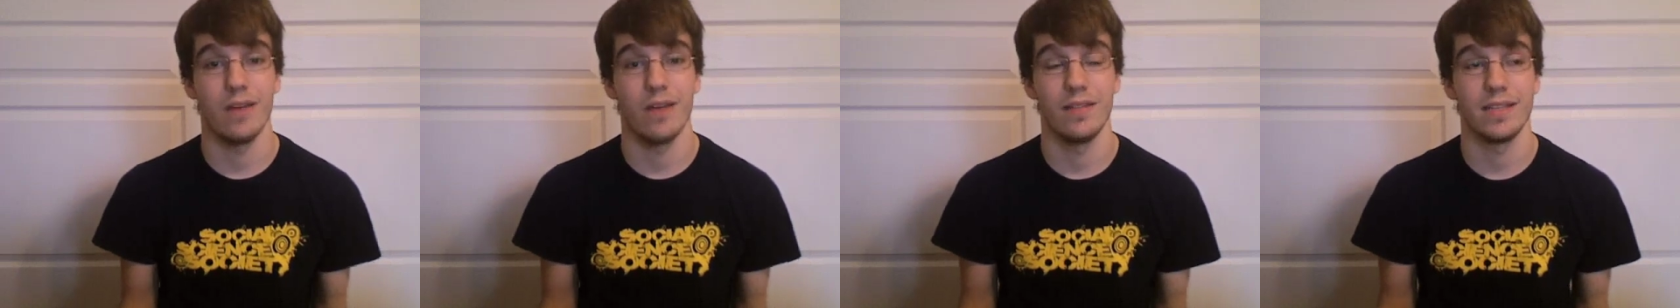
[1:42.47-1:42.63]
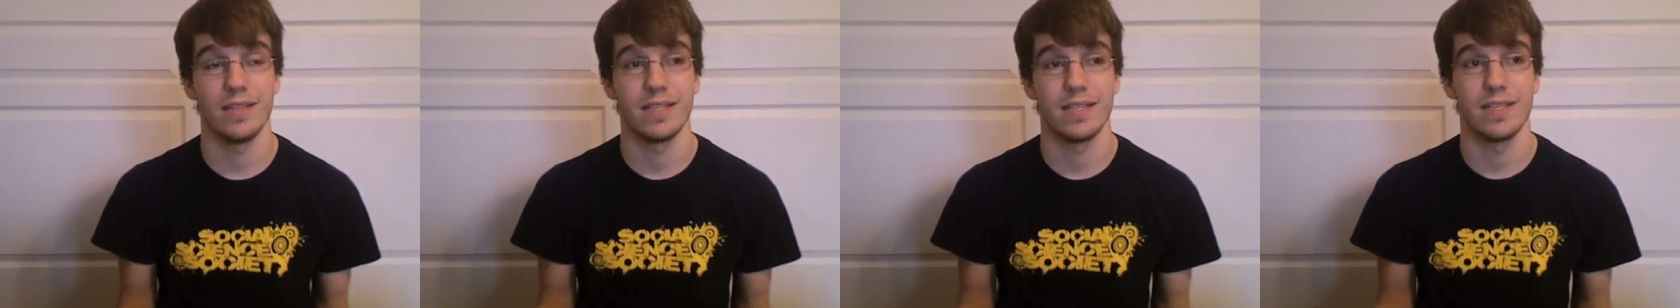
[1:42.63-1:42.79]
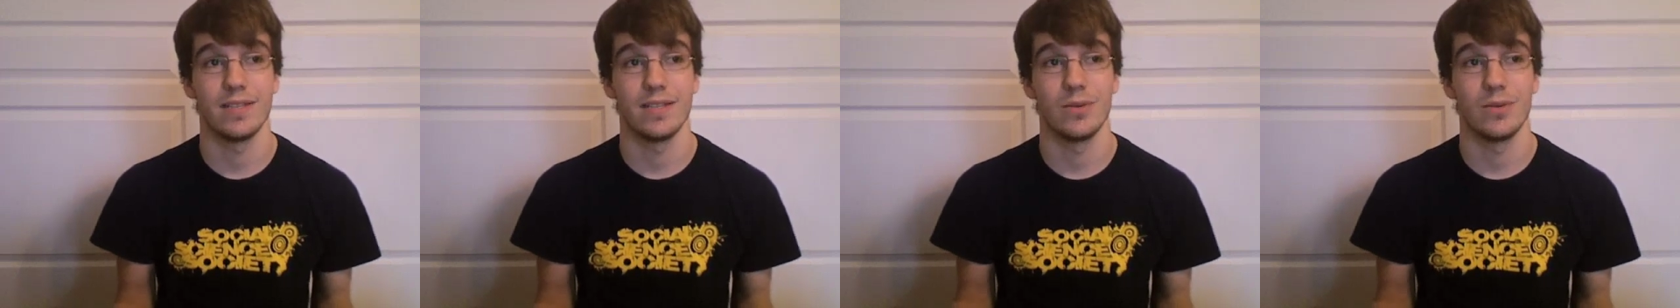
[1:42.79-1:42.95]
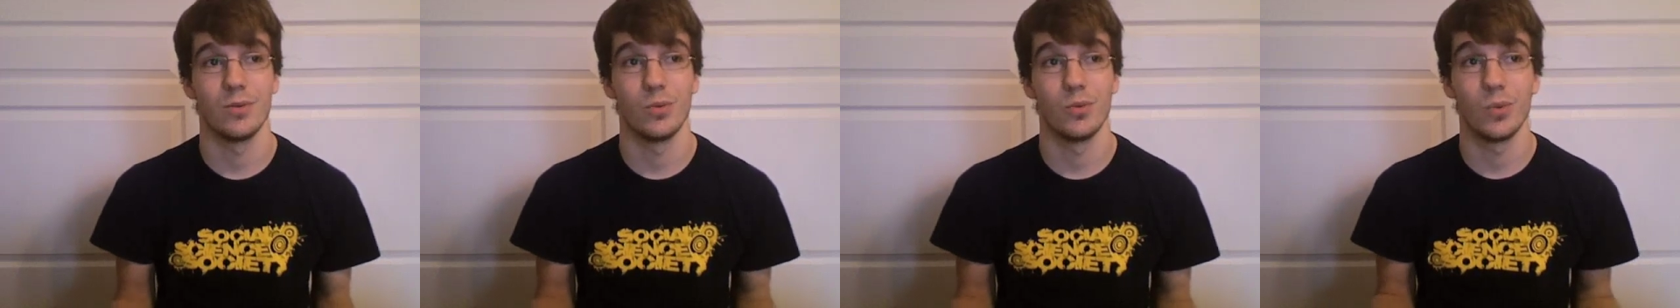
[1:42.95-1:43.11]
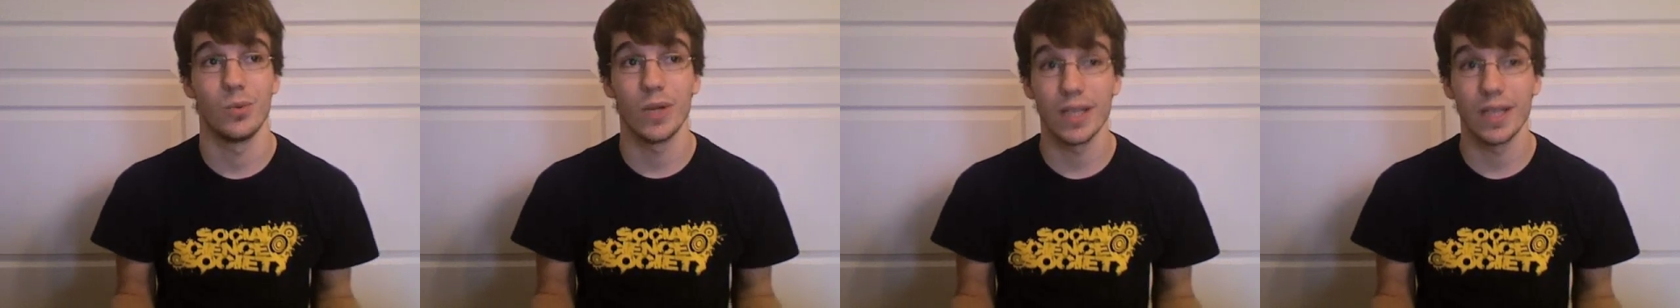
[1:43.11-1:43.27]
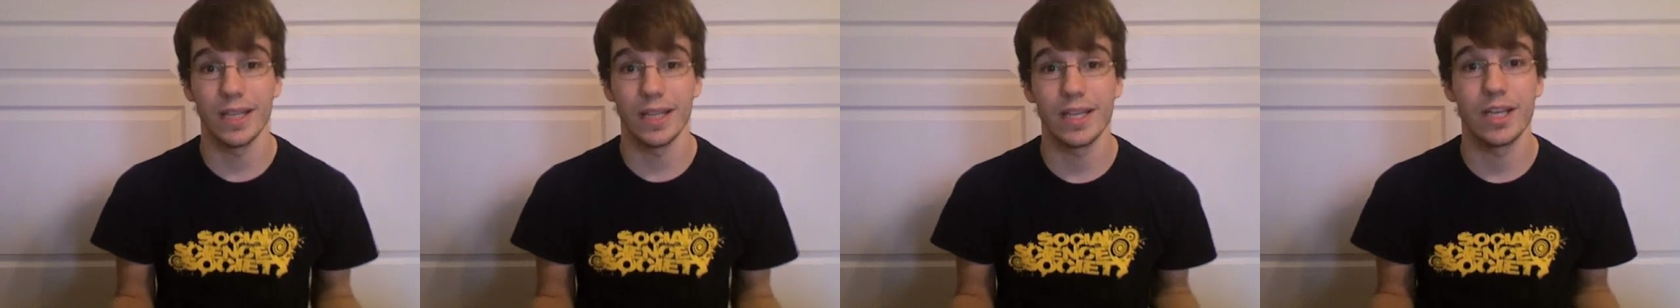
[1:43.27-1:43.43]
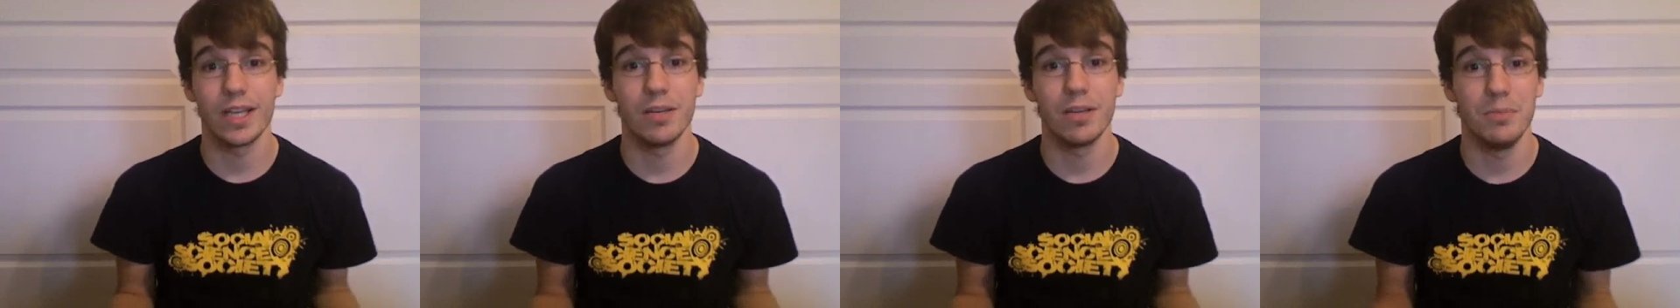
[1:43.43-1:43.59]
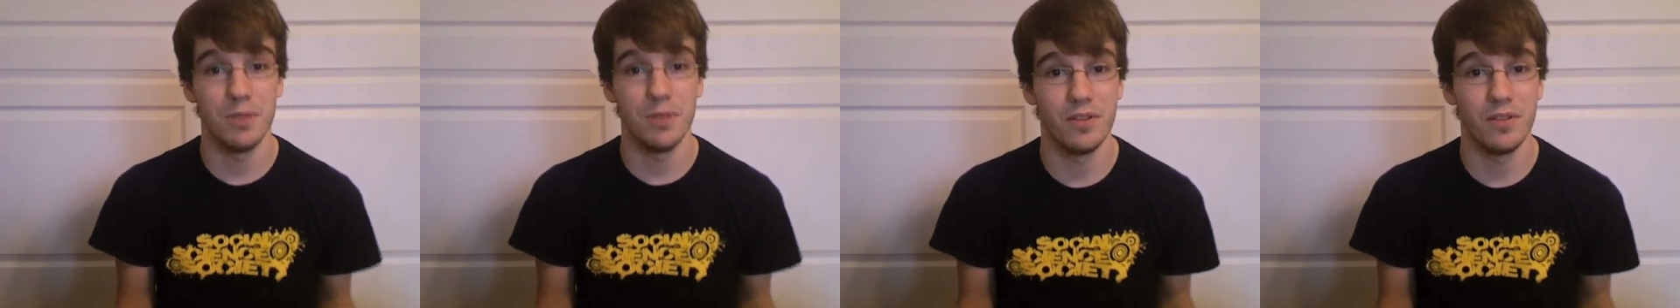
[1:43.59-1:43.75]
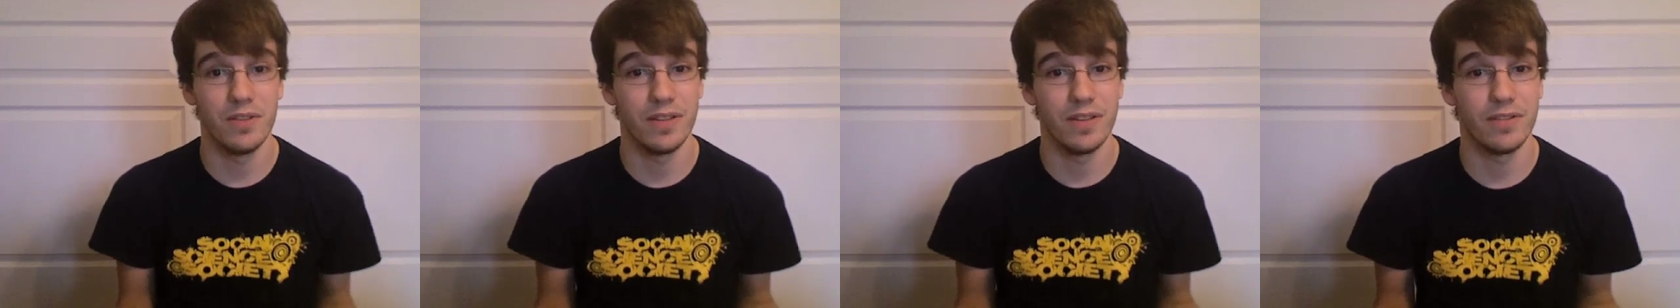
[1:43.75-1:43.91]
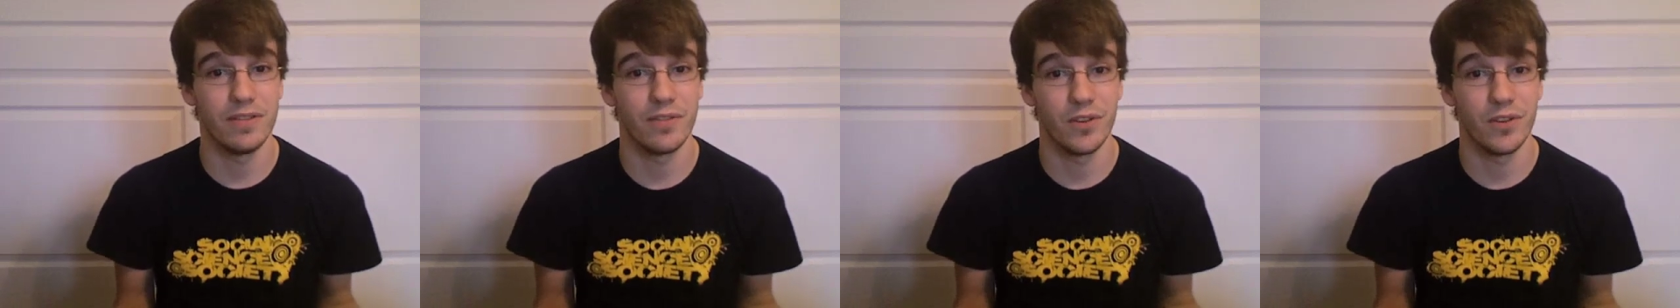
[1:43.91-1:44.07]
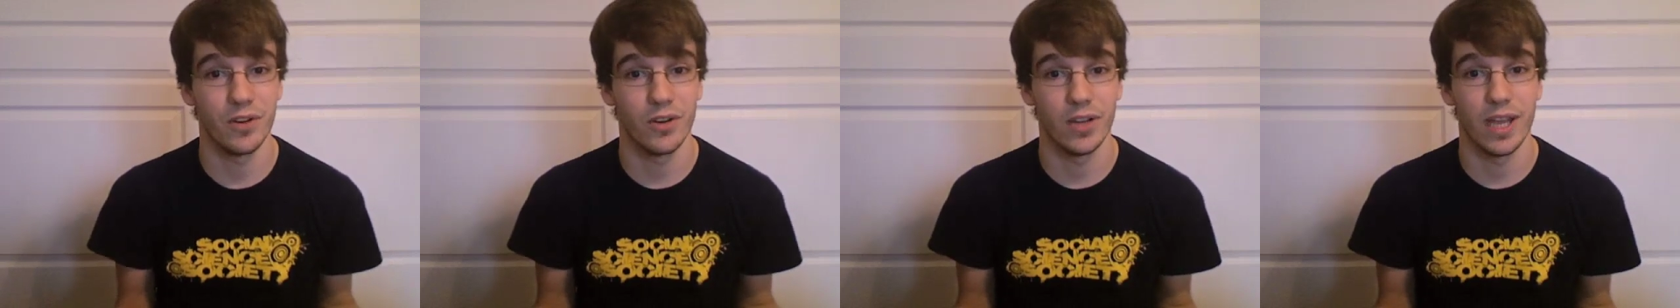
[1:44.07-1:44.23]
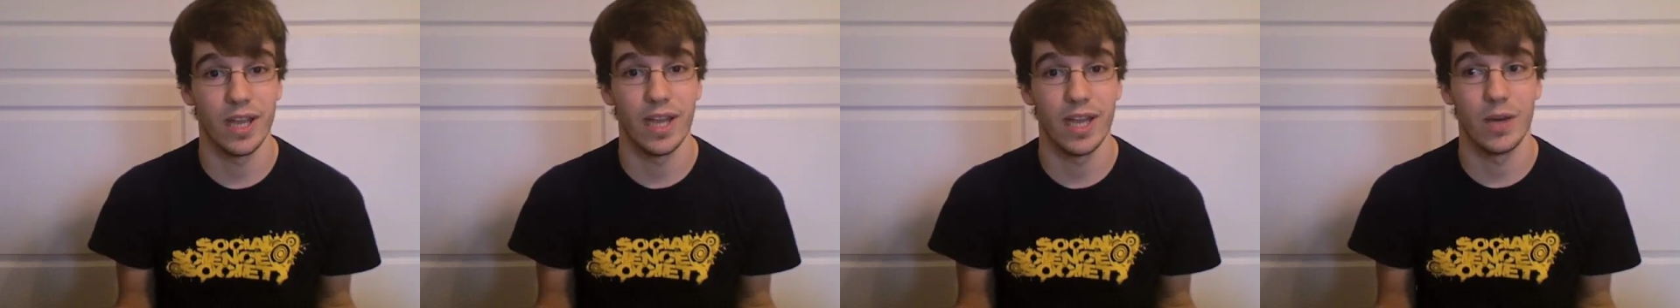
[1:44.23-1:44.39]
this is a really good movie
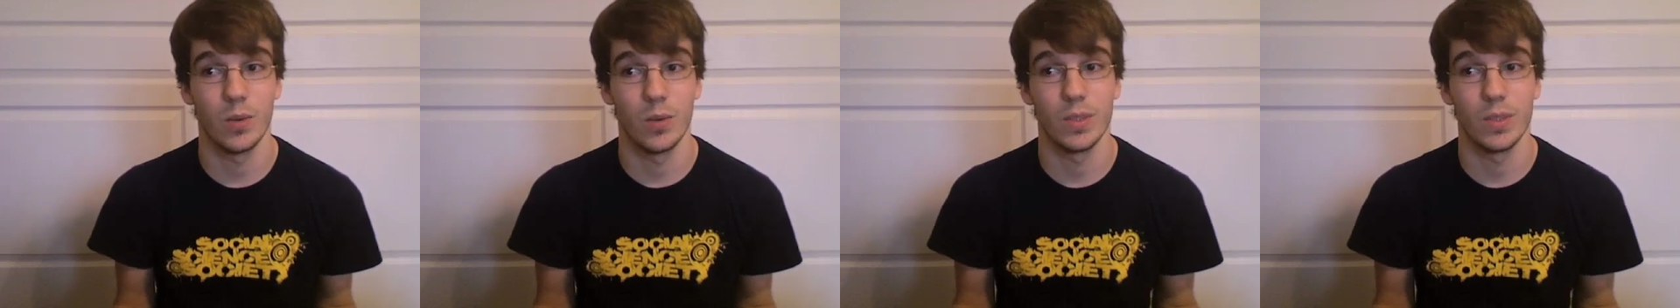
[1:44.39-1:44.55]
for like